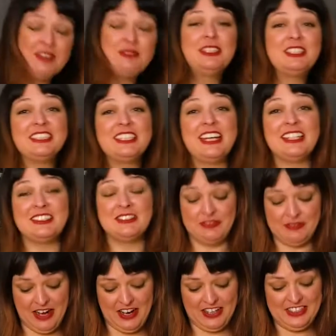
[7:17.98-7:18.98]
will say it's
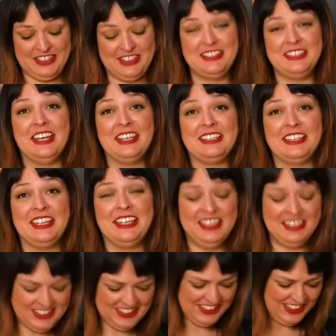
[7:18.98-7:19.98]
very
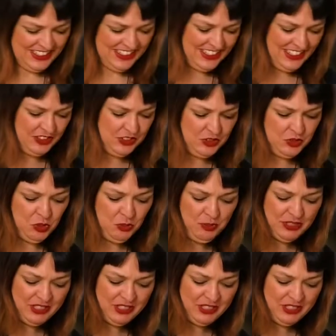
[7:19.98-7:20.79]
sticky. It's super